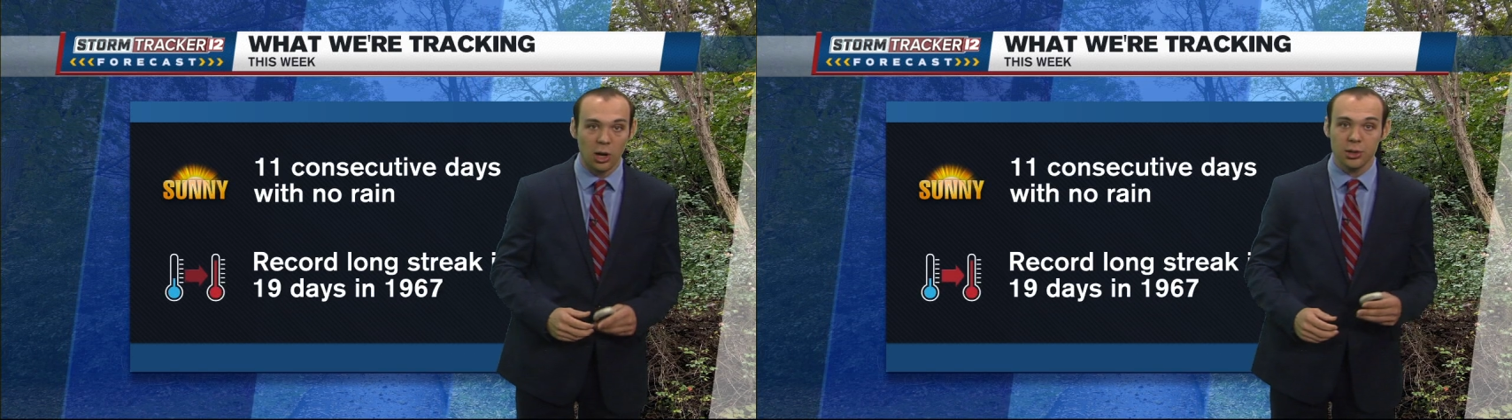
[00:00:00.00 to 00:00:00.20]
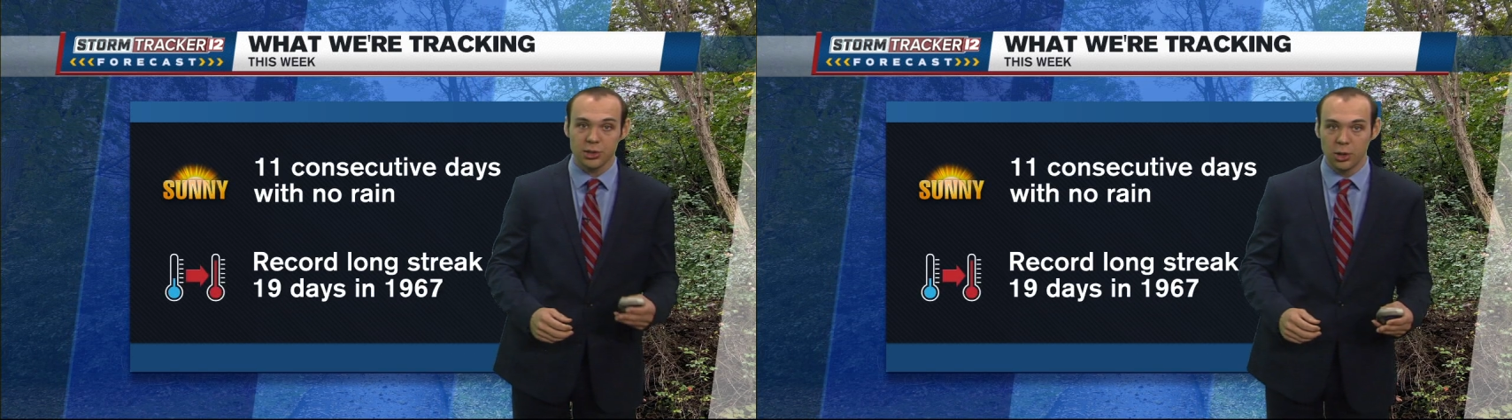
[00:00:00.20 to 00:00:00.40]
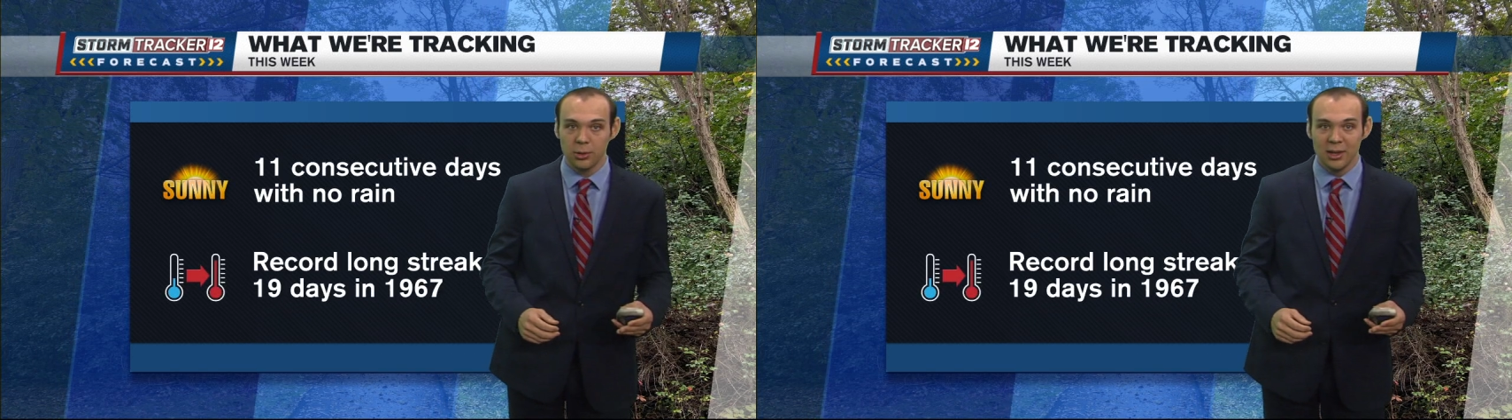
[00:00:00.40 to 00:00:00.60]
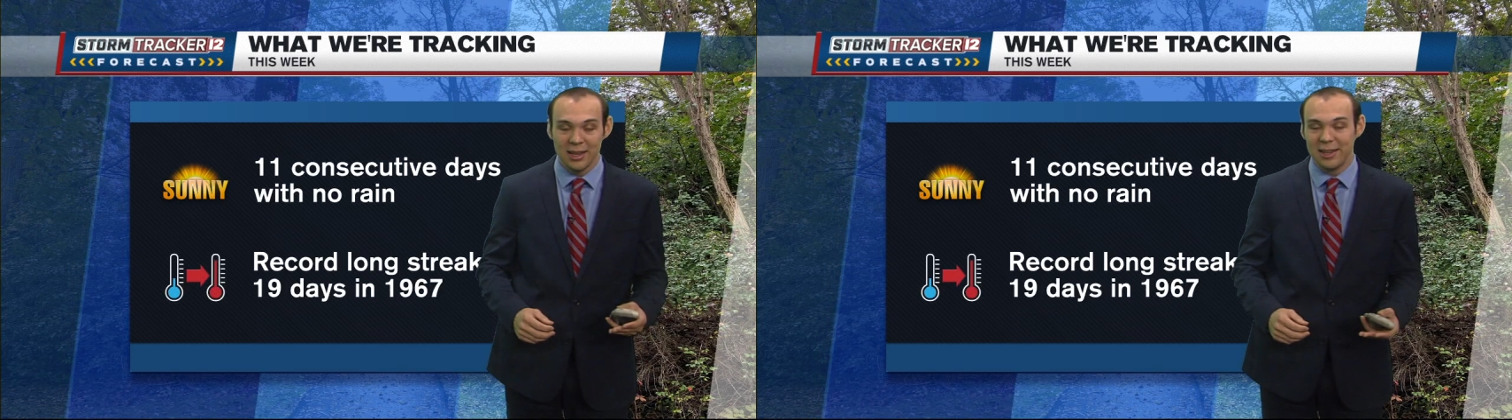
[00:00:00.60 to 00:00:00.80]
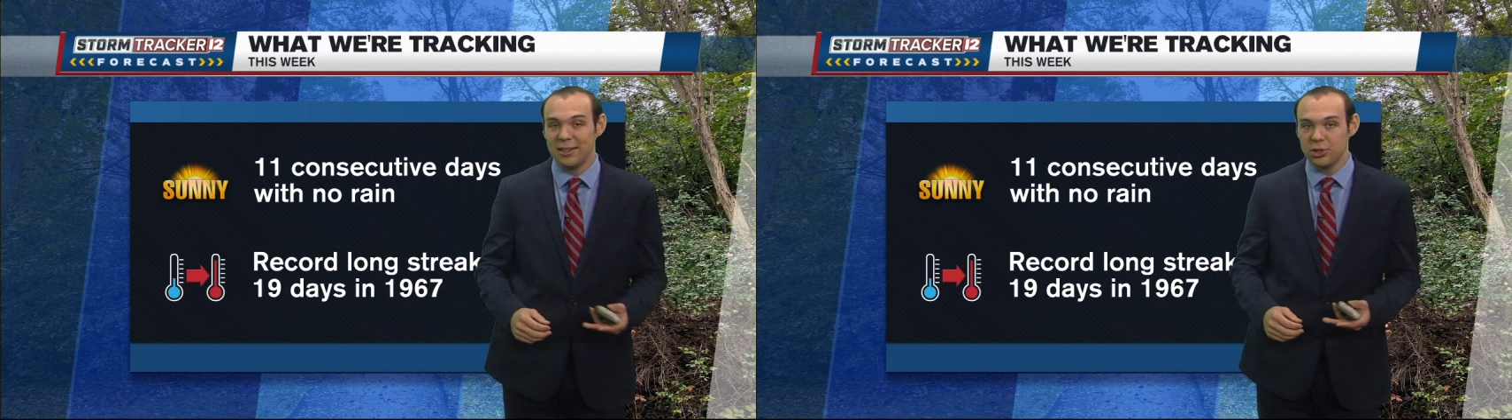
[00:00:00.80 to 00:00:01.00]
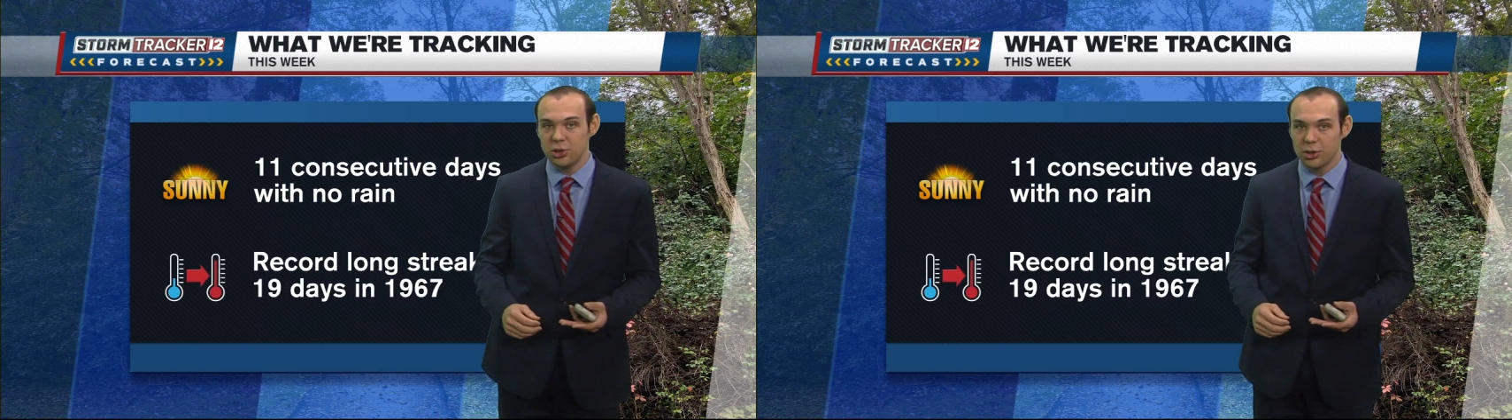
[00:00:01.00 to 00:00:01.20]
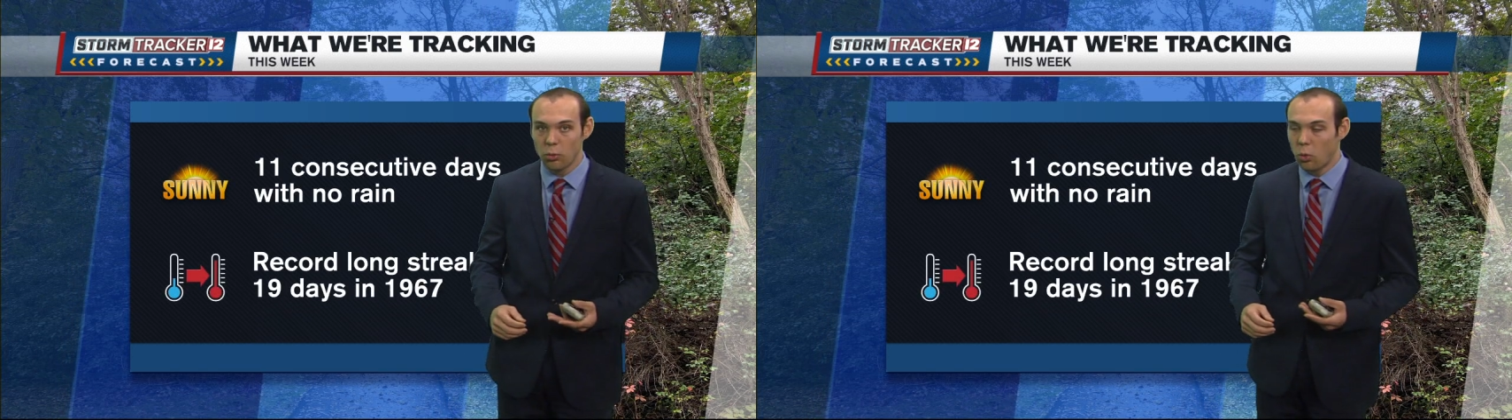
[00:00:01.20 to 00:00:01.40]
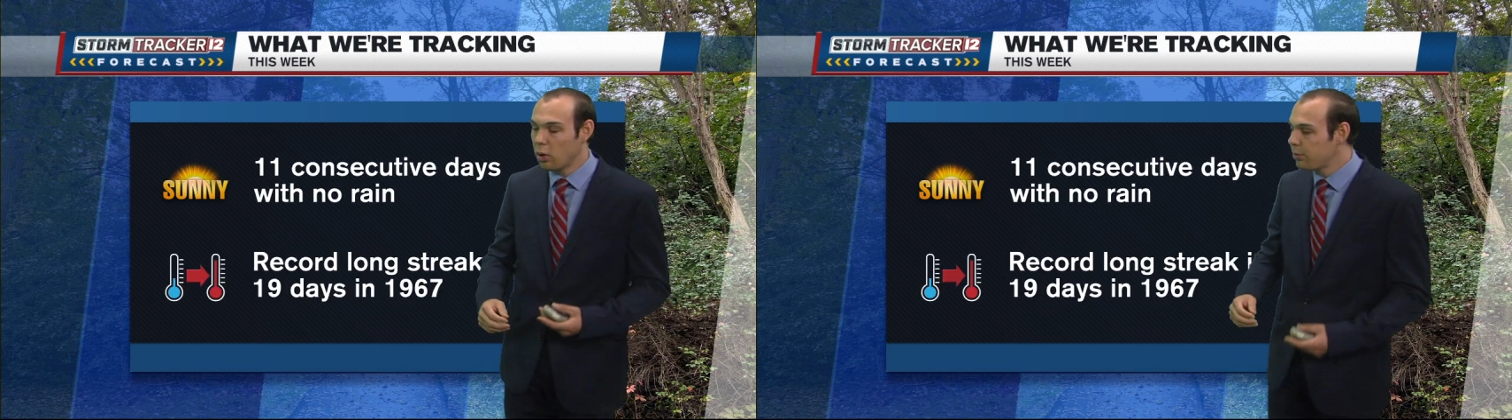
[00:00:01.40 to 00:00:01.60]
Also, in addition to
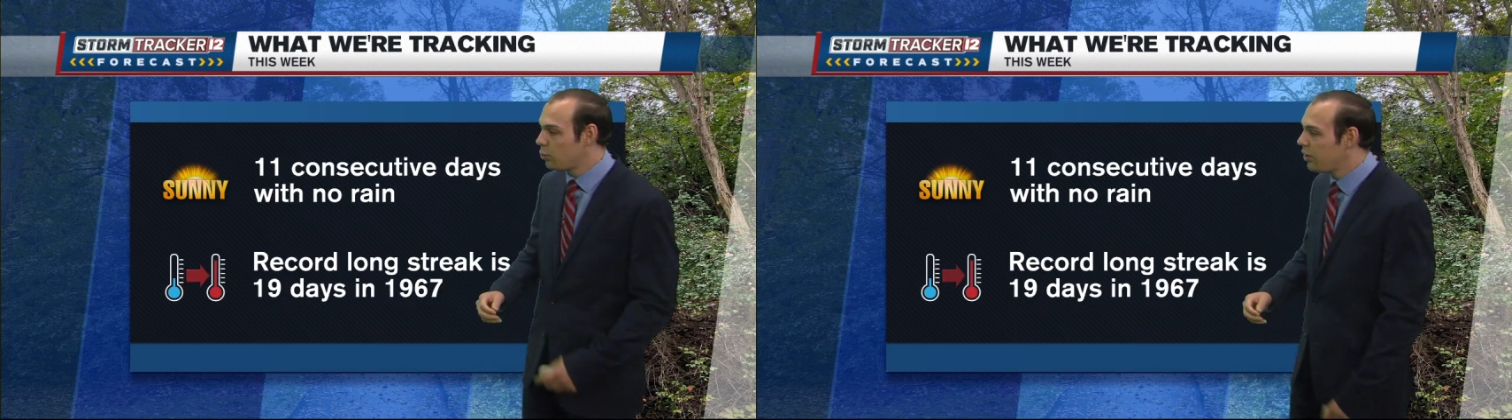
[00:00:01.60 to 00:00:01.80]
the warmth,